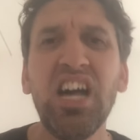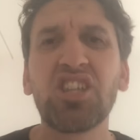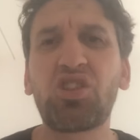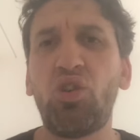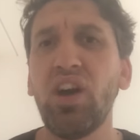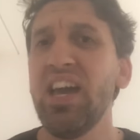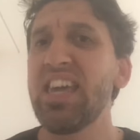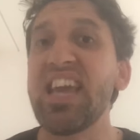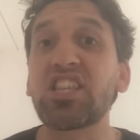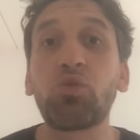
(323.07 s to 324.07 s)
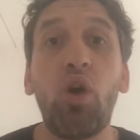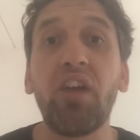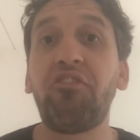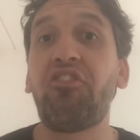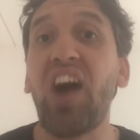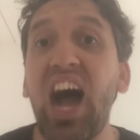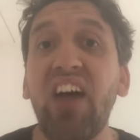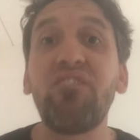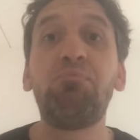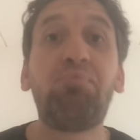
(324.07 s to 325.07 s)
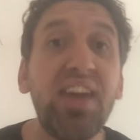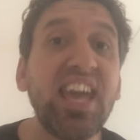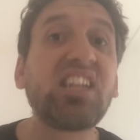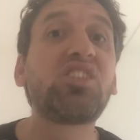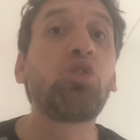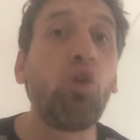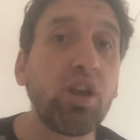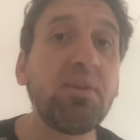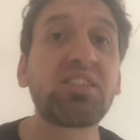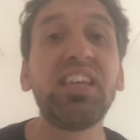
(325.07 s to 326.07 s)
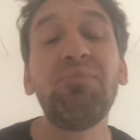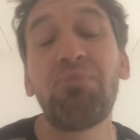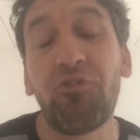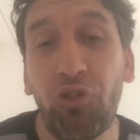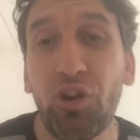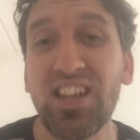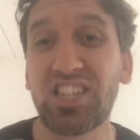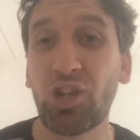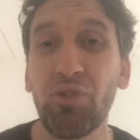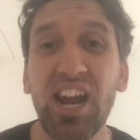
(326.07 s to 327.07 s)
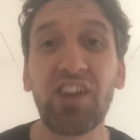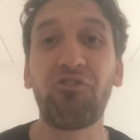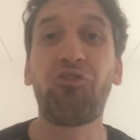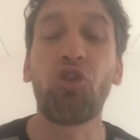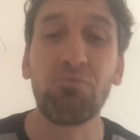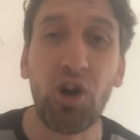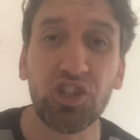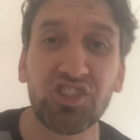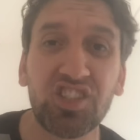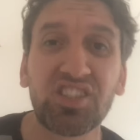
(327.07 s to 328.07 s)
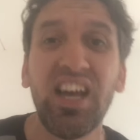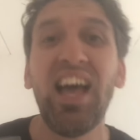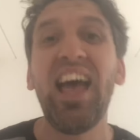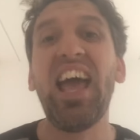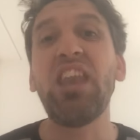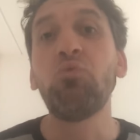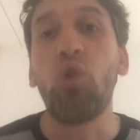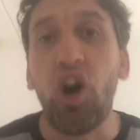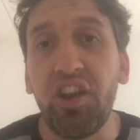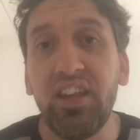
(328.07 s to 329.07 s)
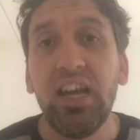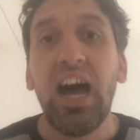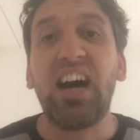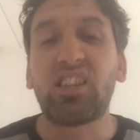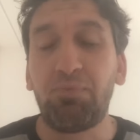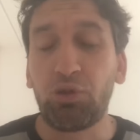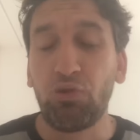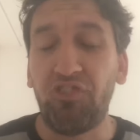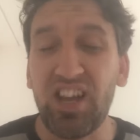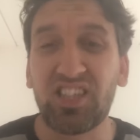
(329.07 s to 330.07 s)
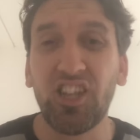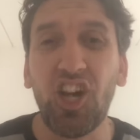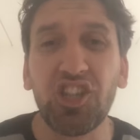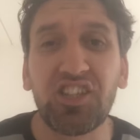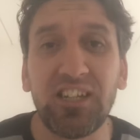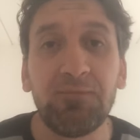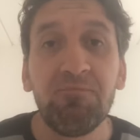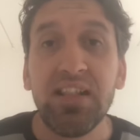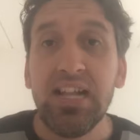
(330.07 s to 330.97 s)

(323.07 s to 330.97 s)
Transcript: So he has won five big tournaments in, before his career, four Masters and one ATP Tour Finals in London.